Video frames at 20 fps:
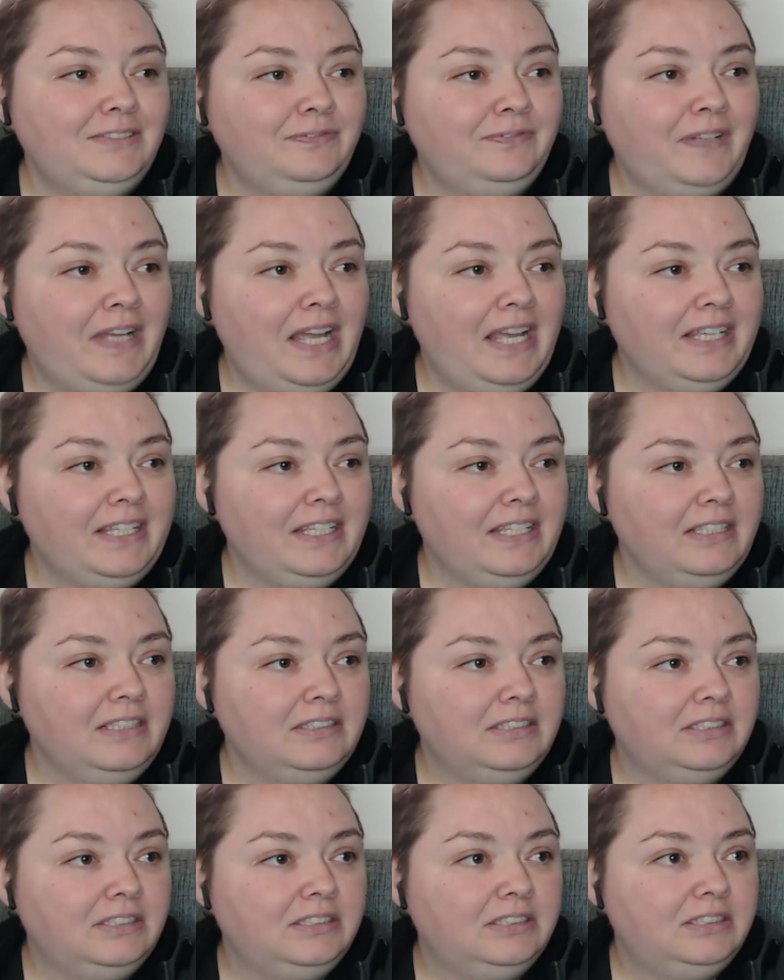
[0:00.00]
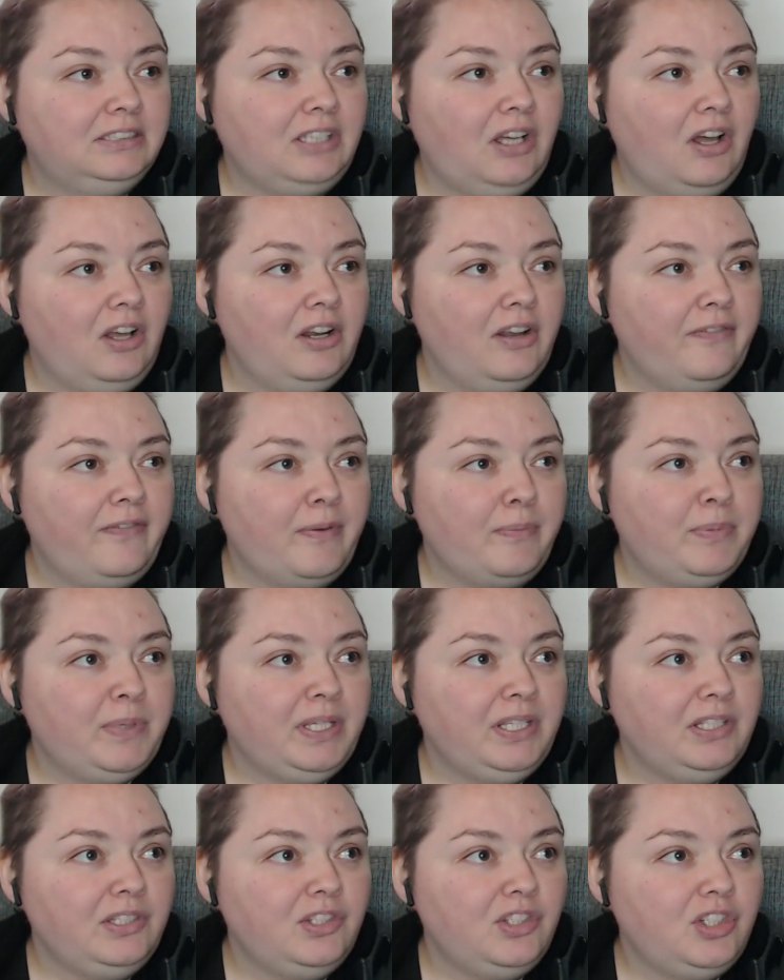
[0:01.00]
fucking son of a
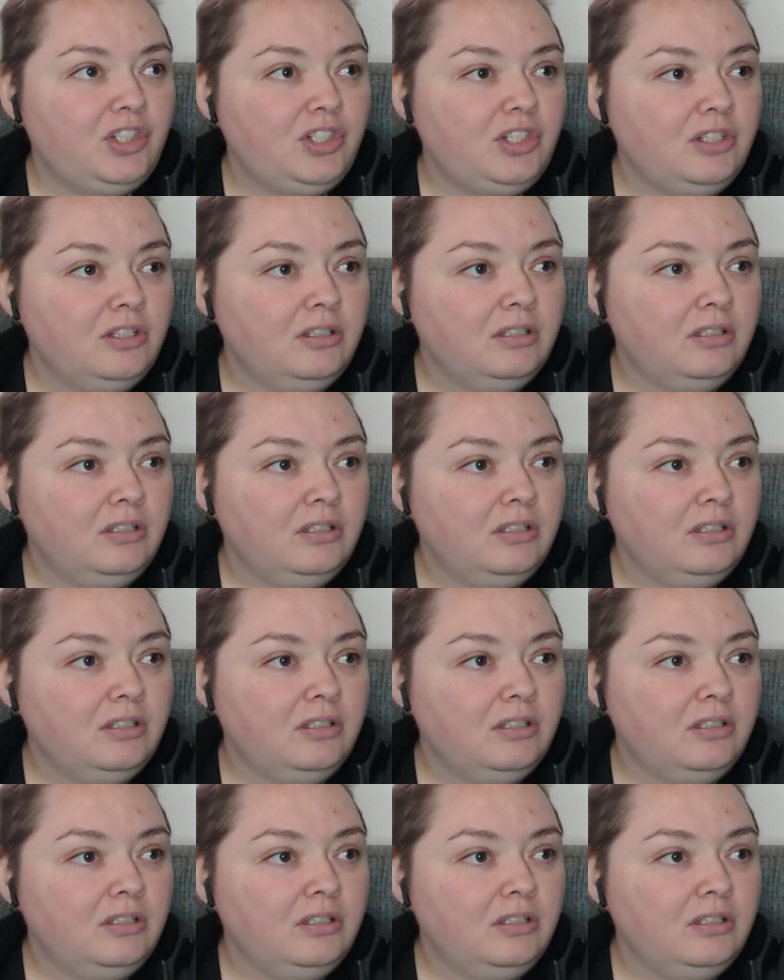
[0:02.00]
bitch.